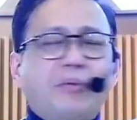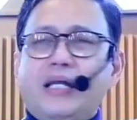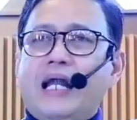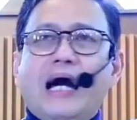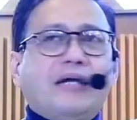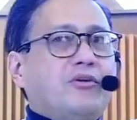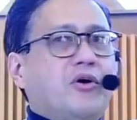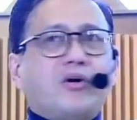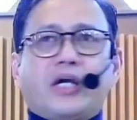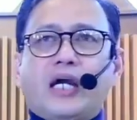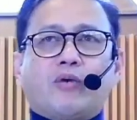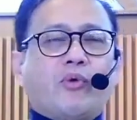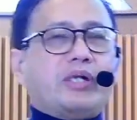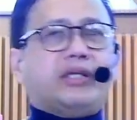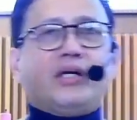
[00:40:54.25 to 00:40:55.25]
And I don't
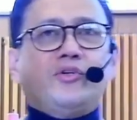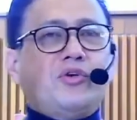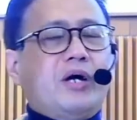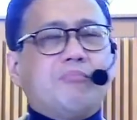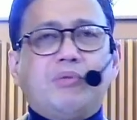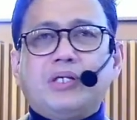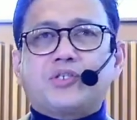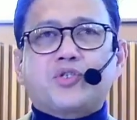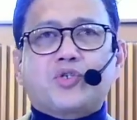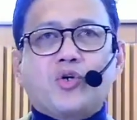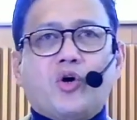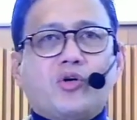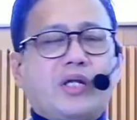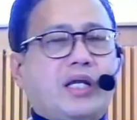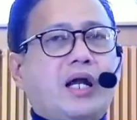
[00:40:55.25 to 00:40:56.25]
care whether you have
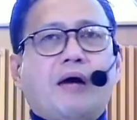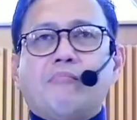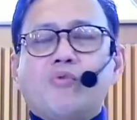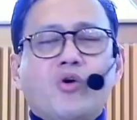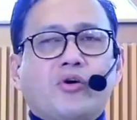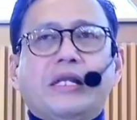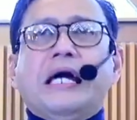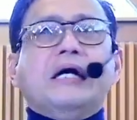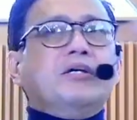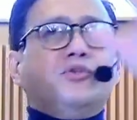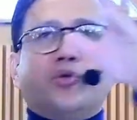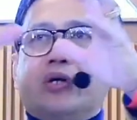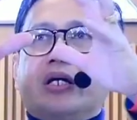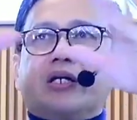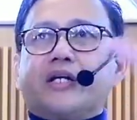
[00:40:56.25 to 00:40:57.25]
lechon and hamon
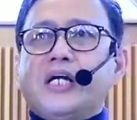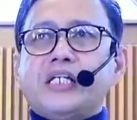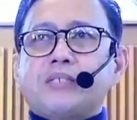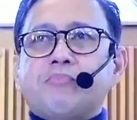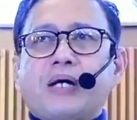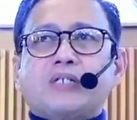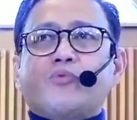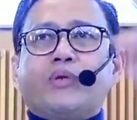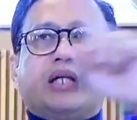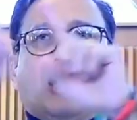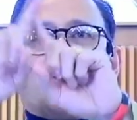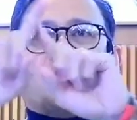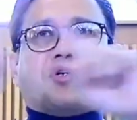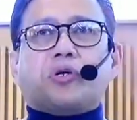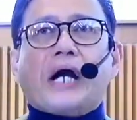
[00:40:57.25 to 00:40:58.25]
during Christmas
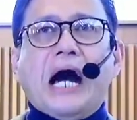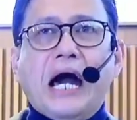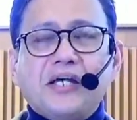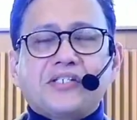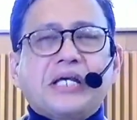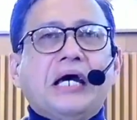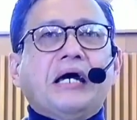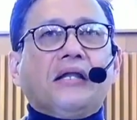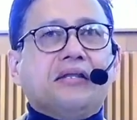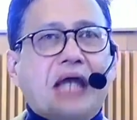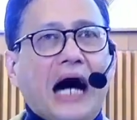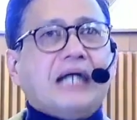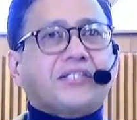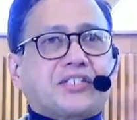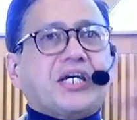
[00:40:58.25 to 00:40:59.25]
without Christ,
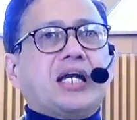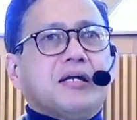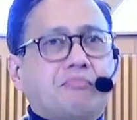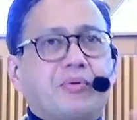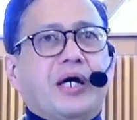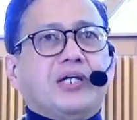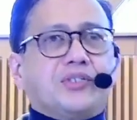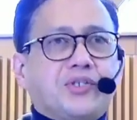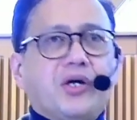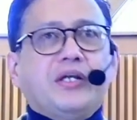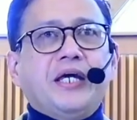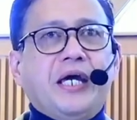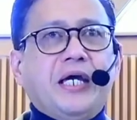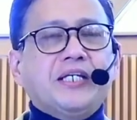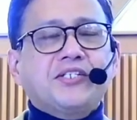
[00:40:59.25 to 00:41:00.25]
that celebration
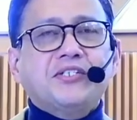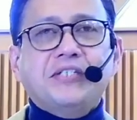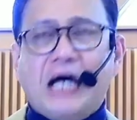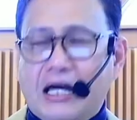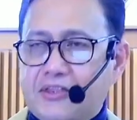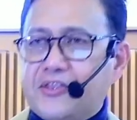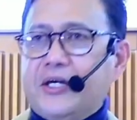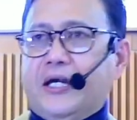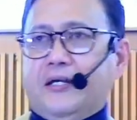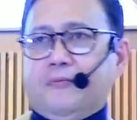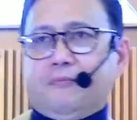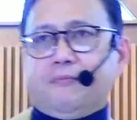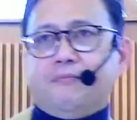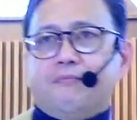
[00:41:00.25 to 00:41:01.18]
is nothing.